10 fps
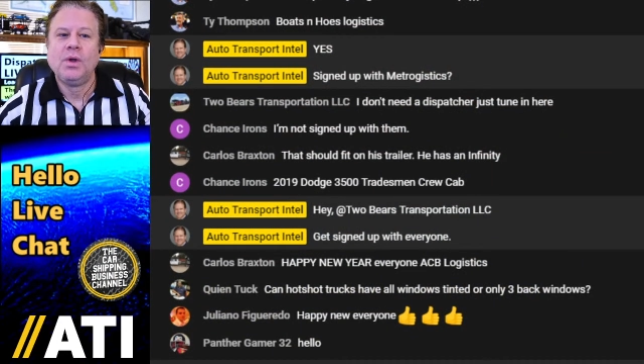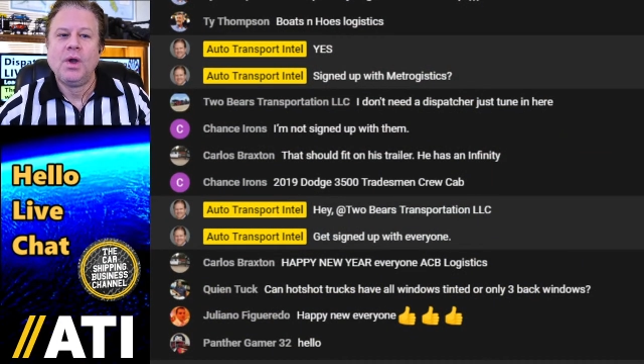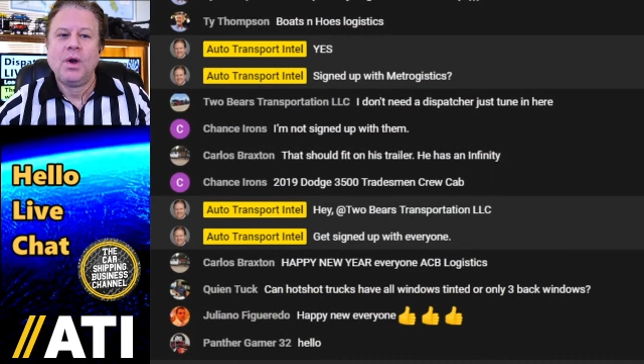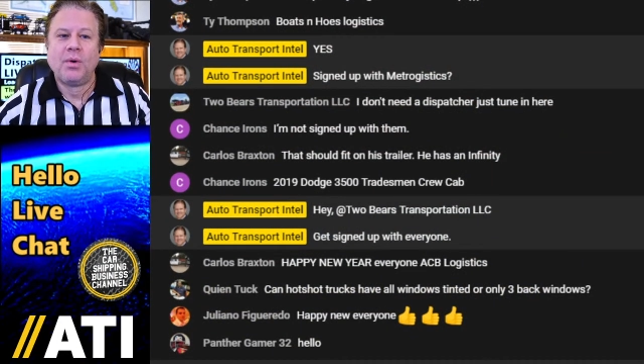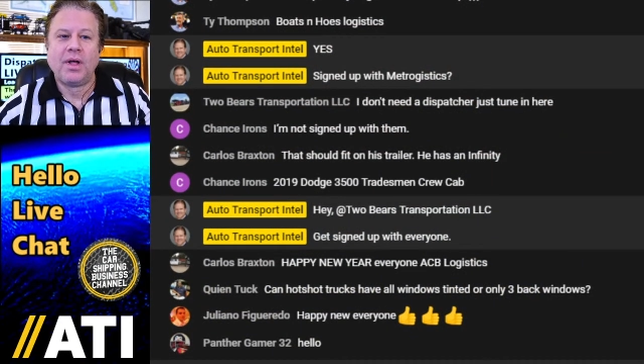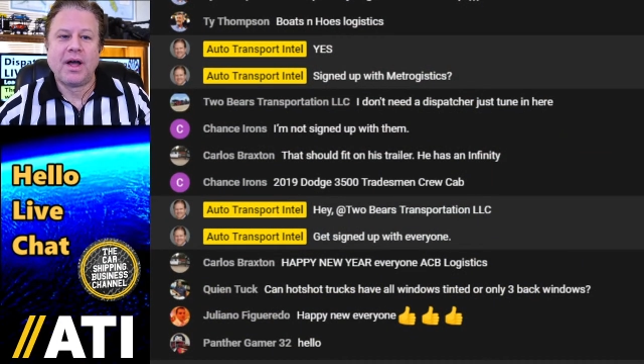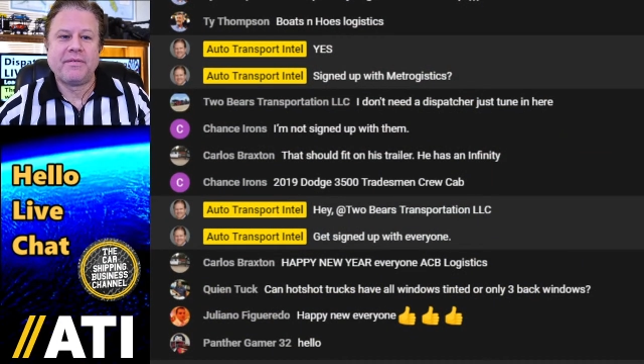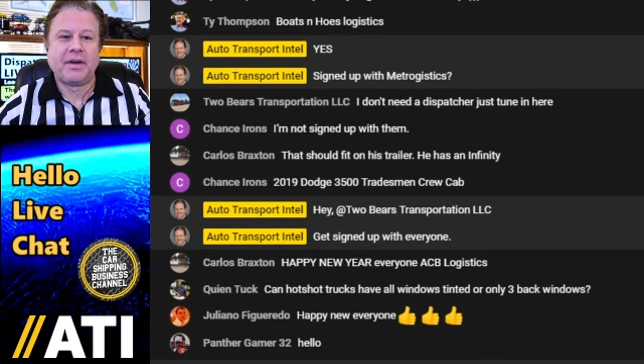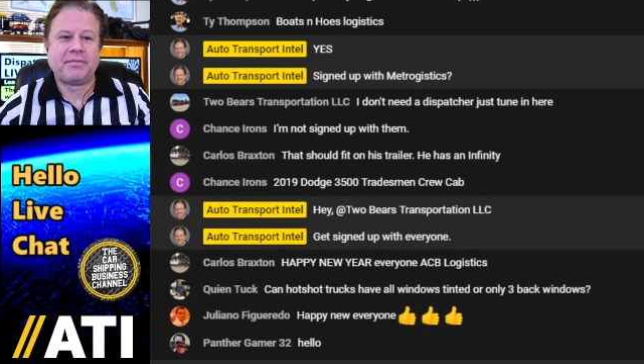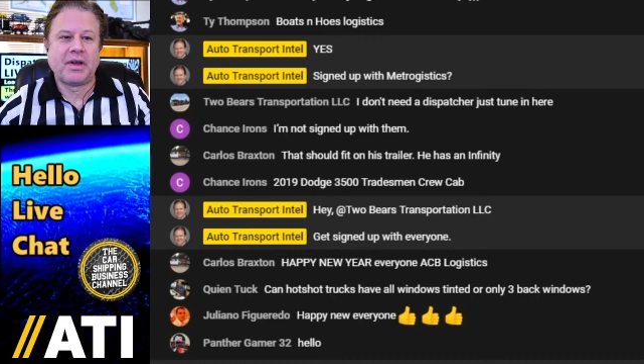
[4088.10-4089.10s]
Well,
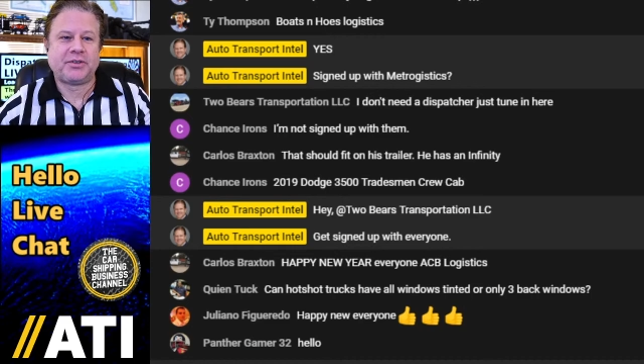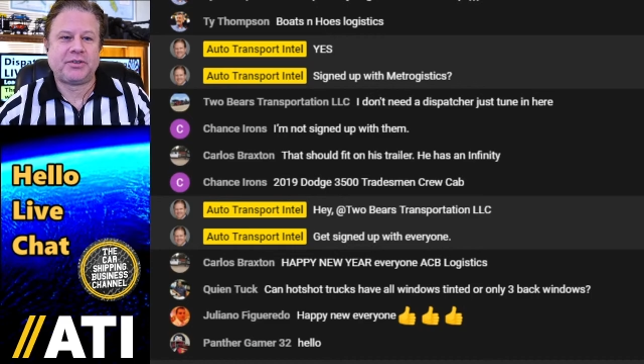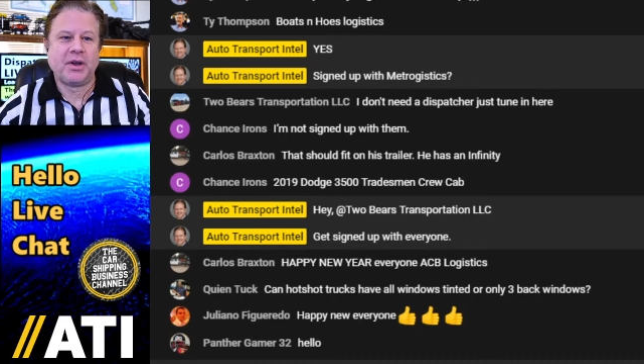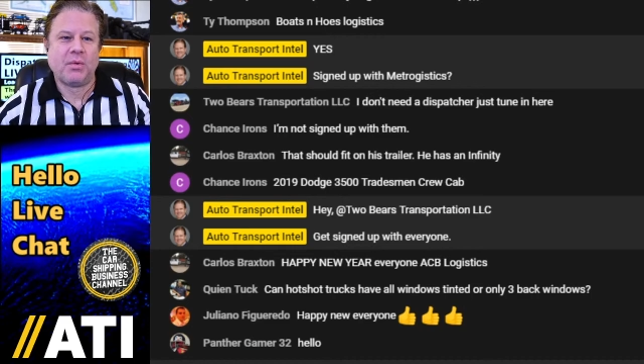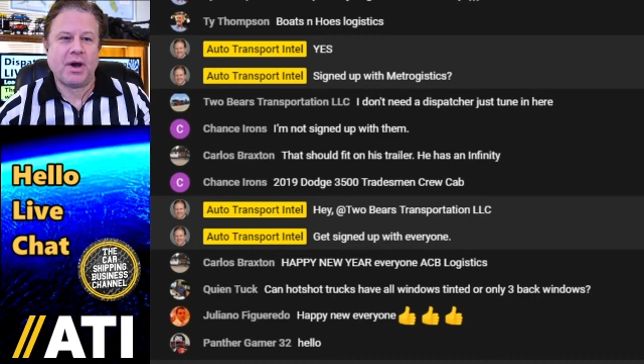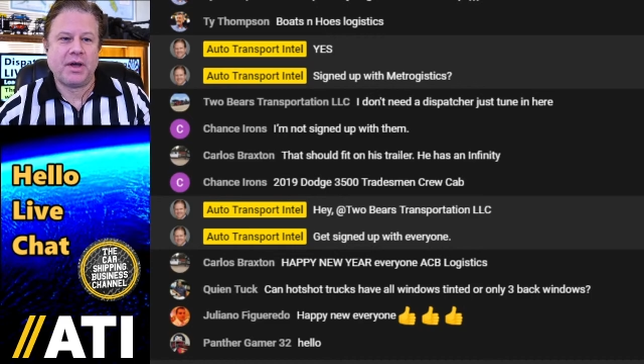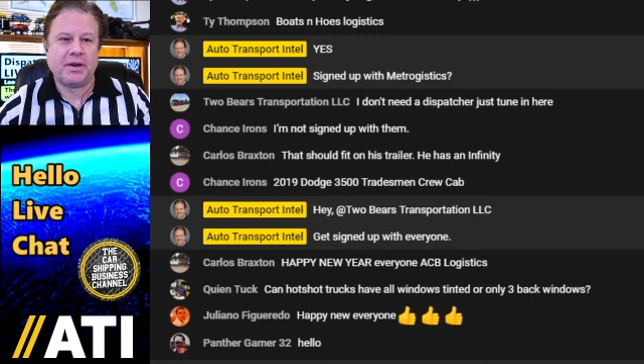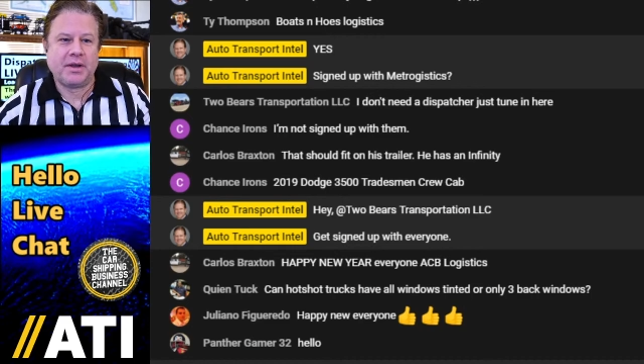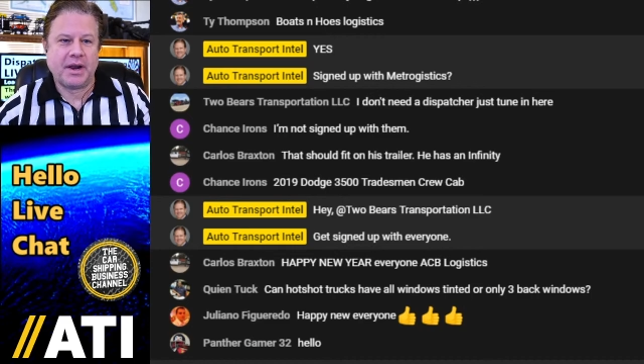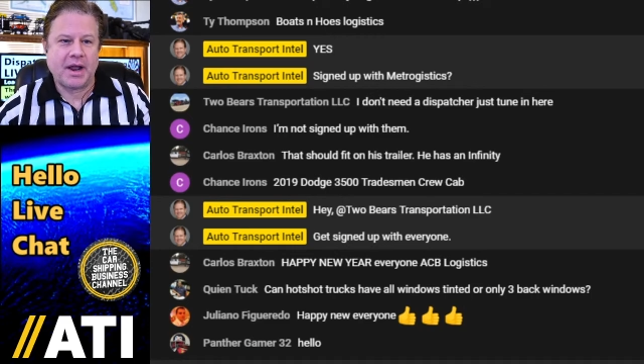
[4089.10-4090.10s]
I've got to tell you what,
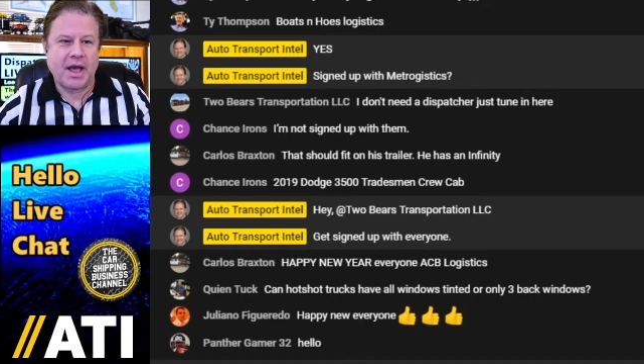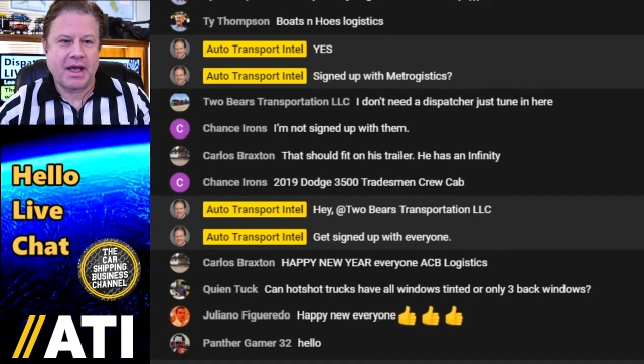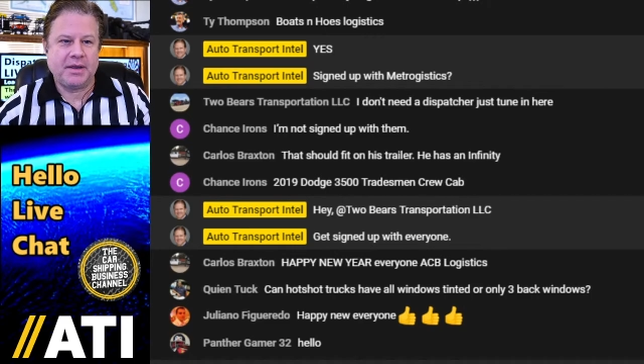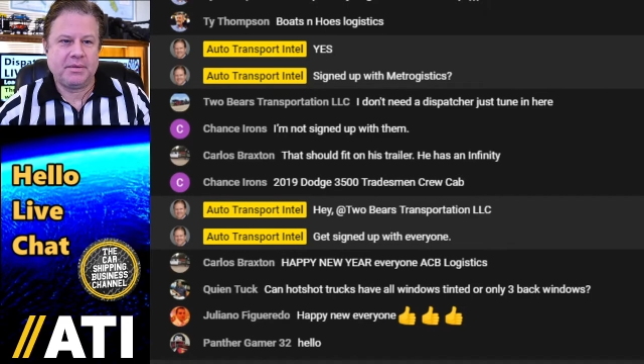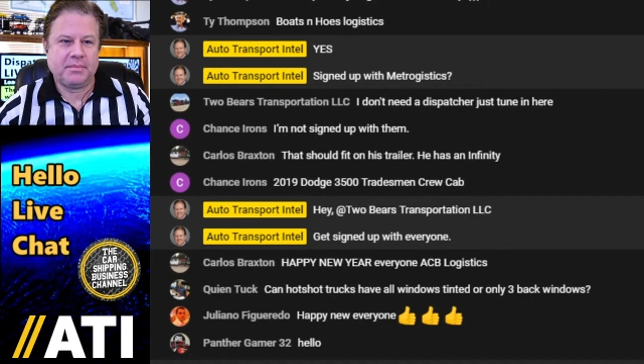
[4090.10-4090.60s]
and I